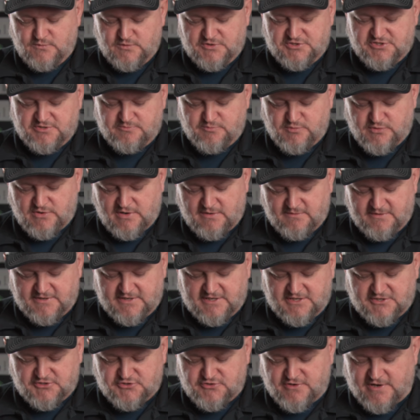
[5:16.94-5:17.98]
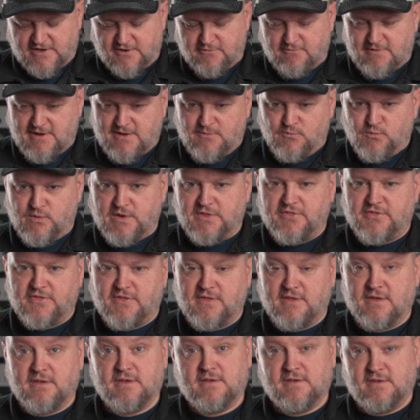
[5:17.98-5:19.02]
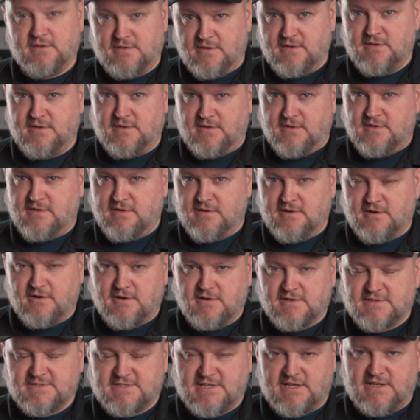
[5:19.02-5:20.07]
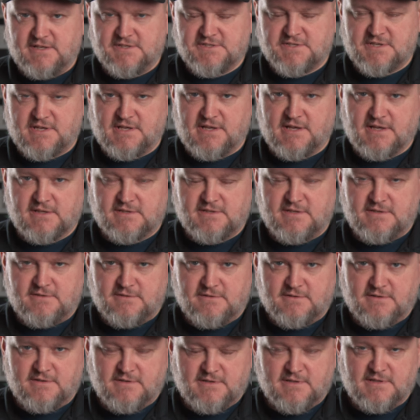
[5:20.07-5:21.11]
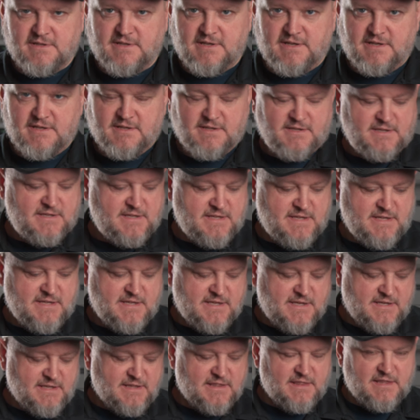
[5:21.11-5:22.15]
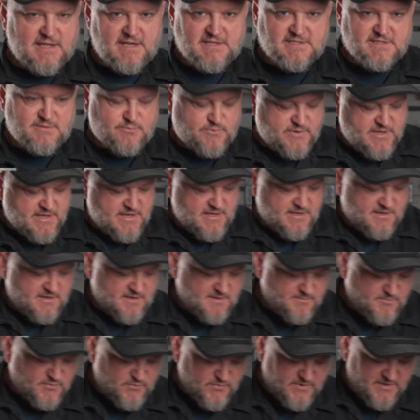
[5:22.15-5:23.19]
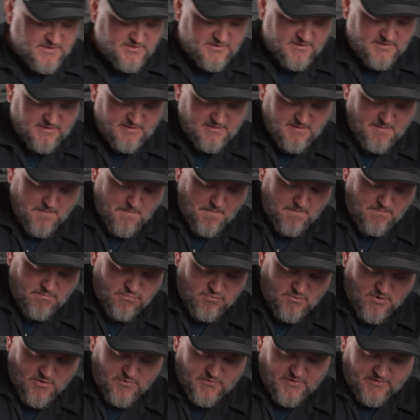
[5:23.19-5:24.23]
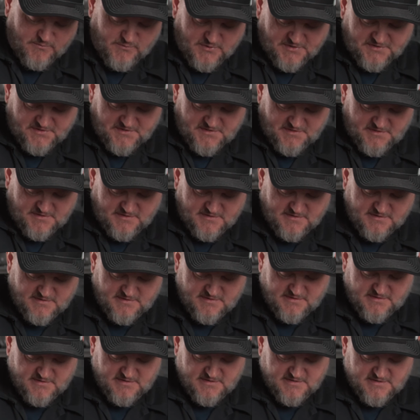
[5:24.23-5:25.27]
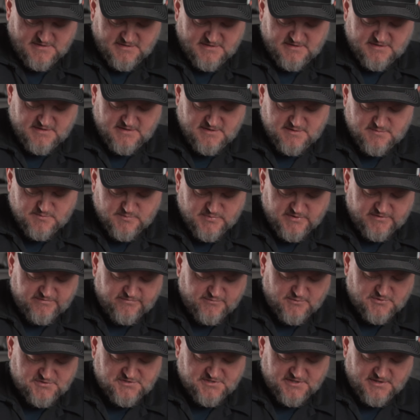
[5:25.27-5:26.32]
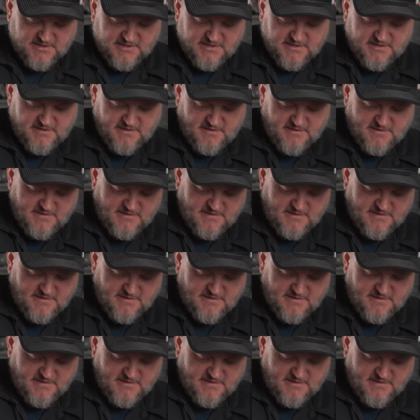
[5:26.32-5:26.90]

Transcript: we should probably not trek around with our antennas connected, lest we end up with broken ones. But fortunately,